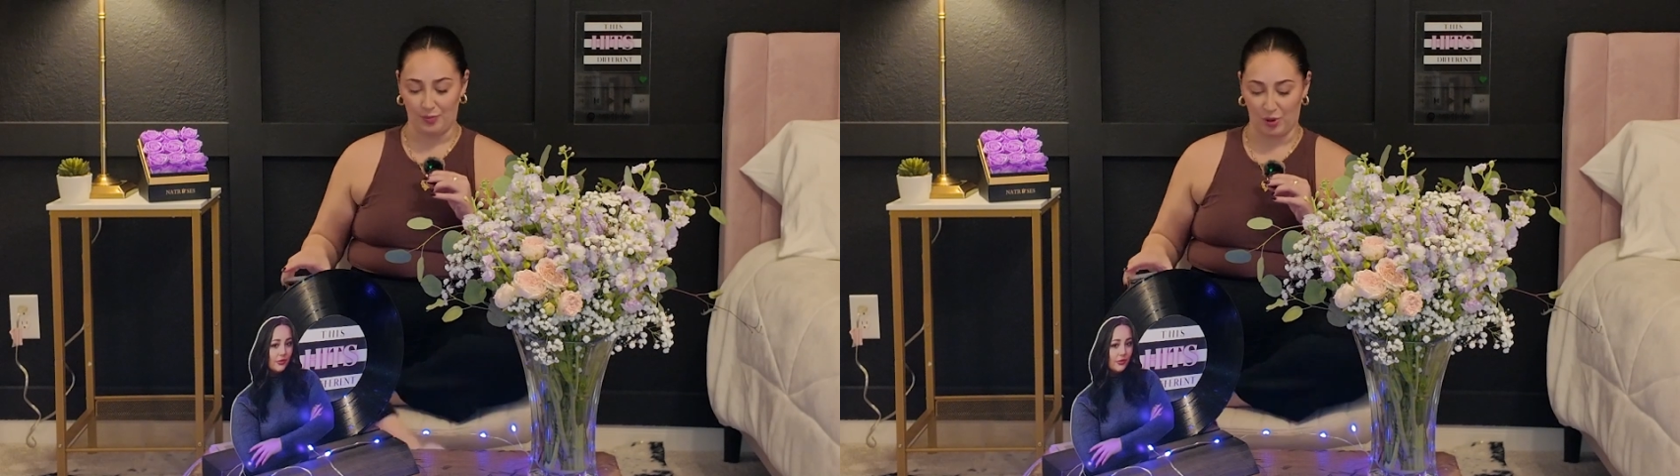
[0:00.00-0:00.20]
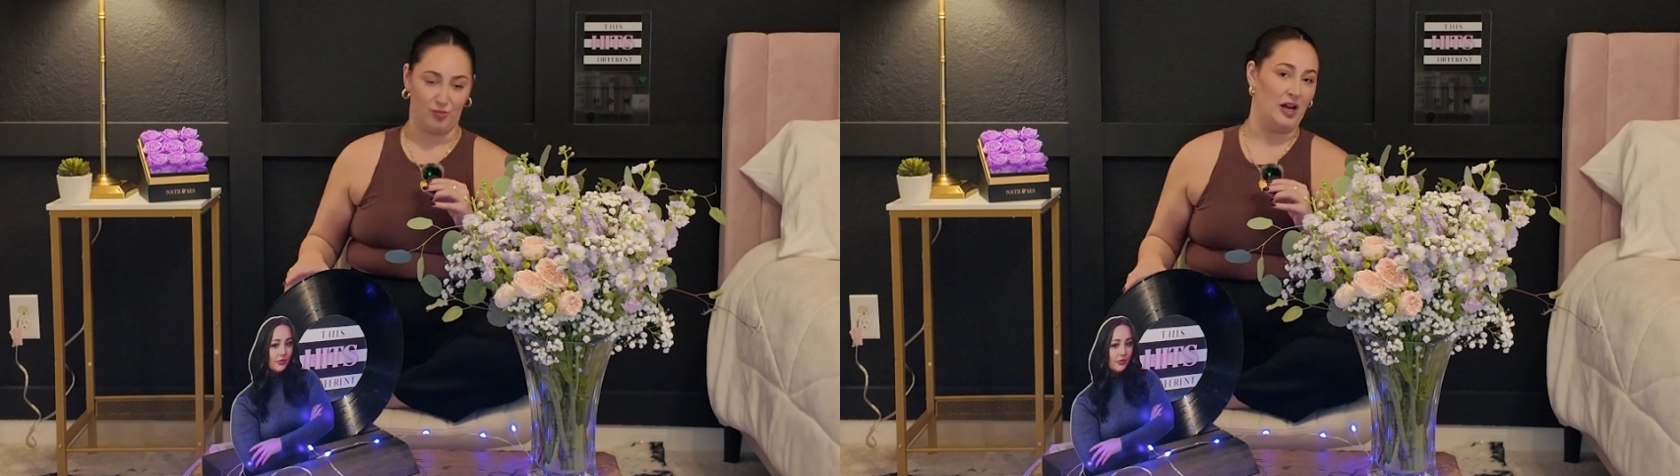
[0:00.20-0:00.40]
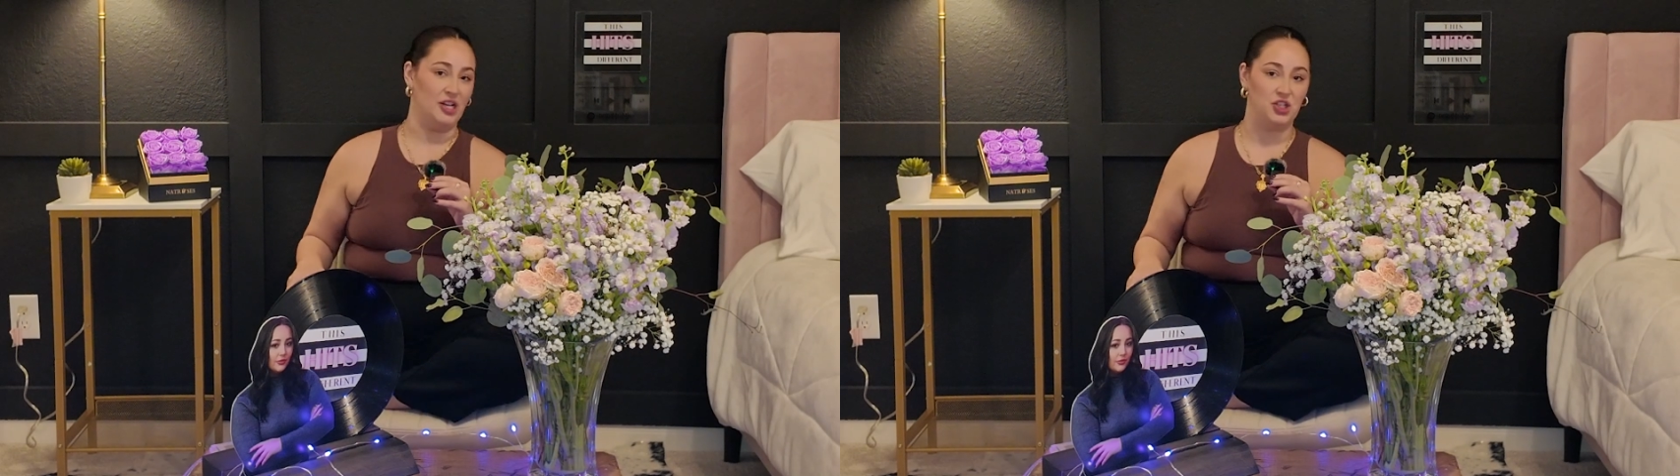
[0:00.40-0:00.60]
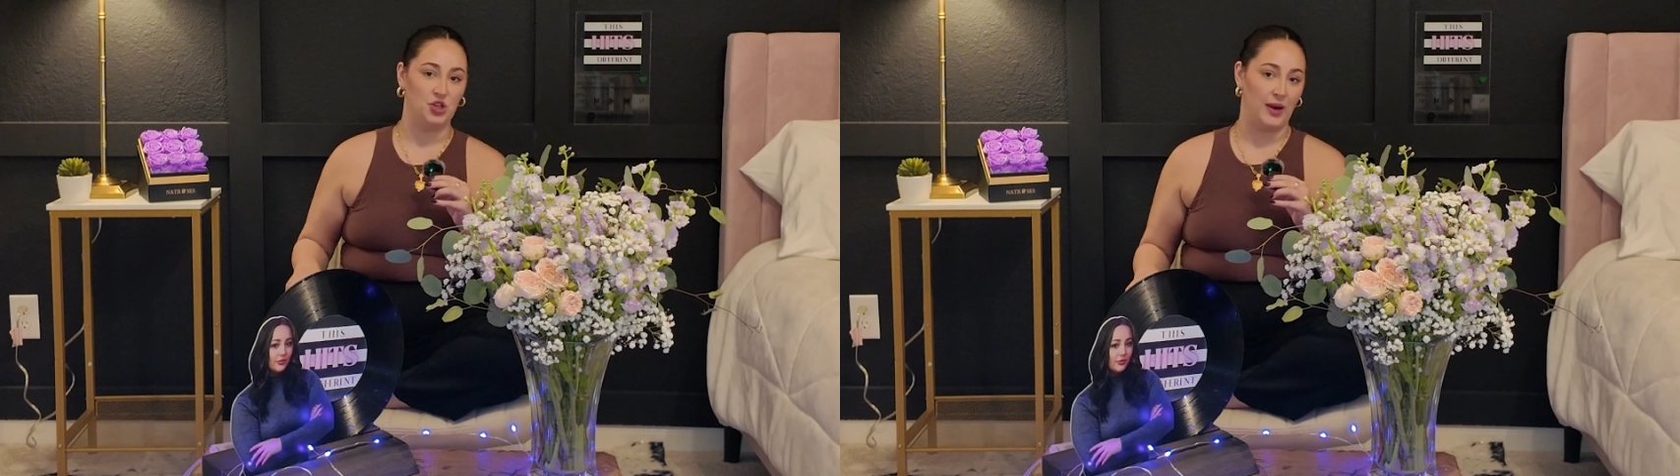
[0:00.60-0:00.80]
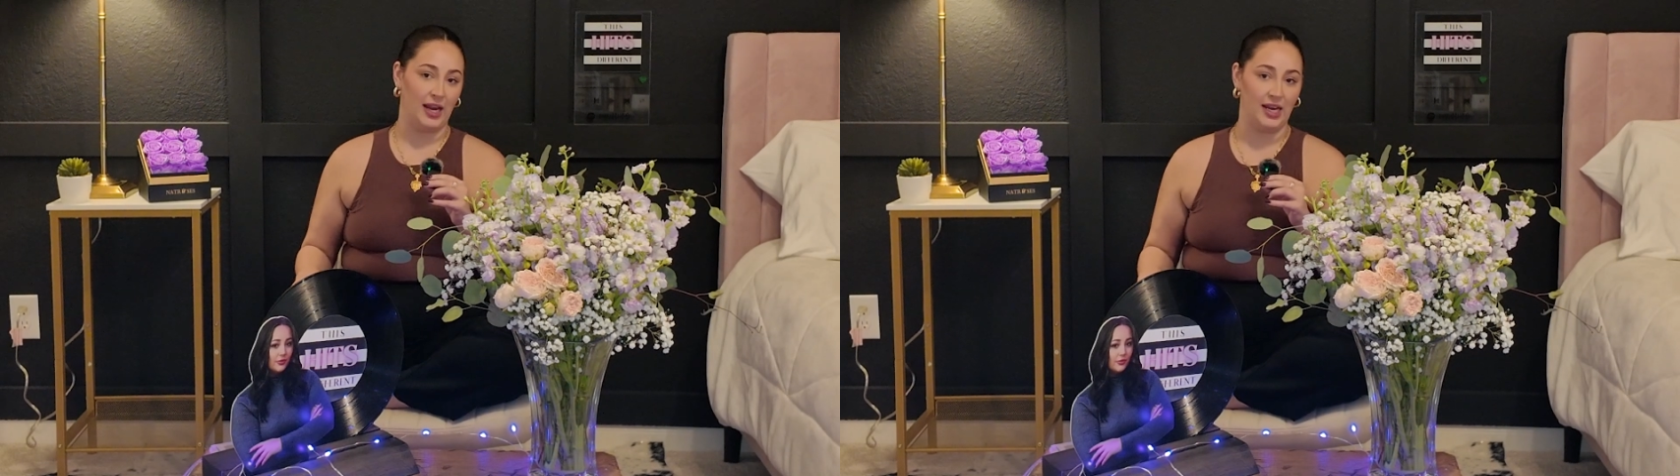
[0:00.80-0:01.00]

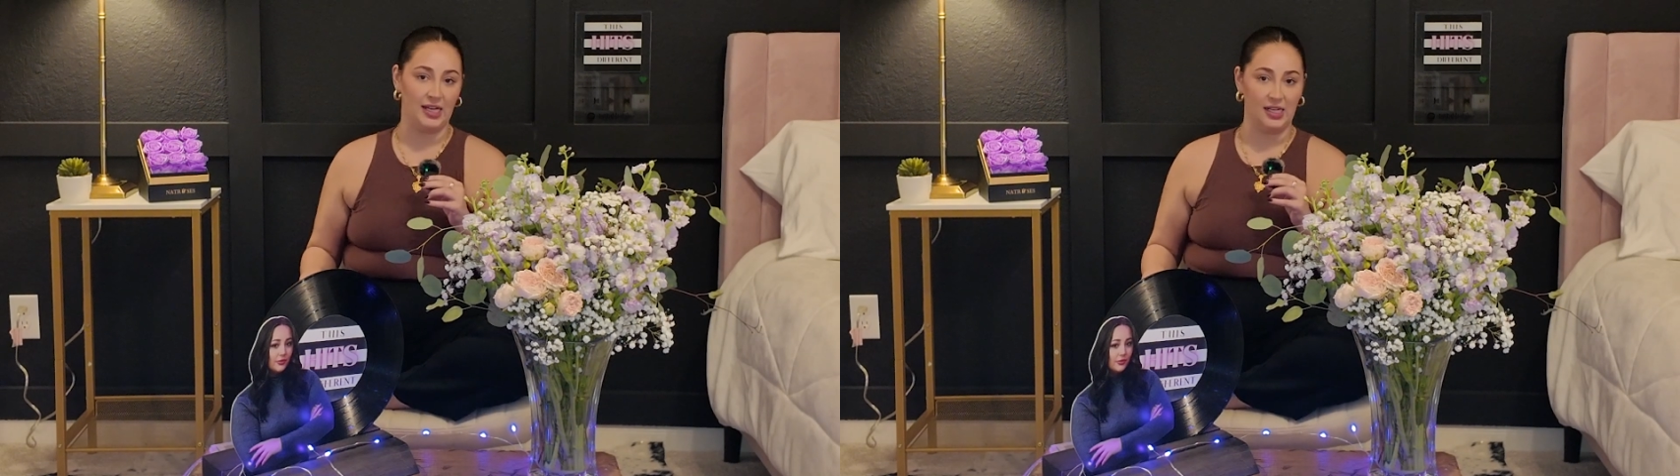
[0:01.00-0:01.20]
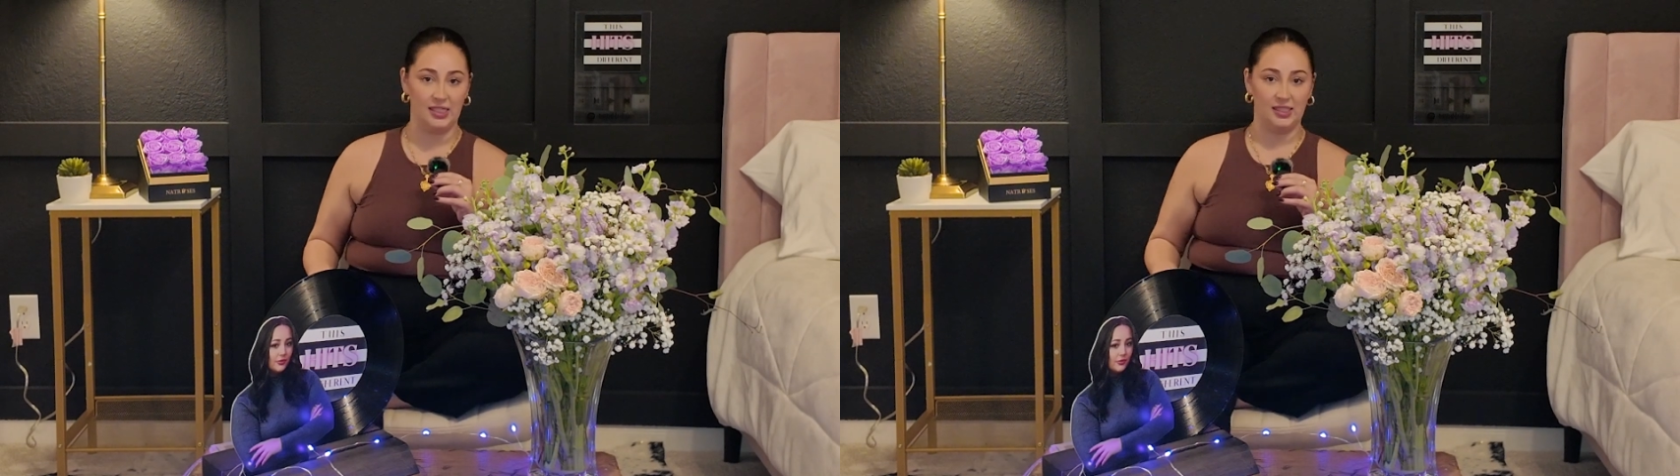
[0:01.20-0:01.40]
perpetuate